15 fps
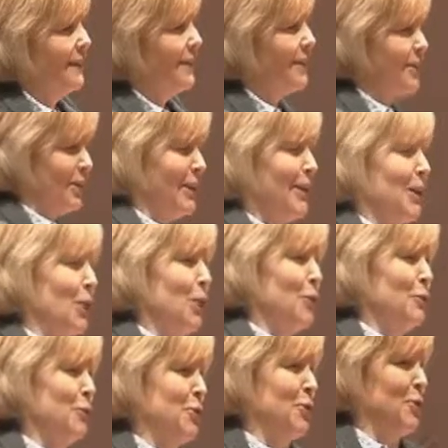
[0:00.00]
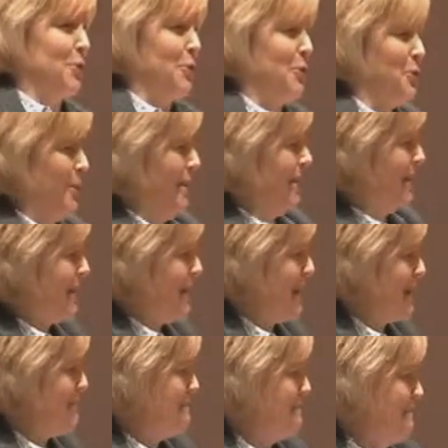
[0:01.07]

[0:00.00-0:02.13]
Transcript: Looked a little old for 33, didn't he?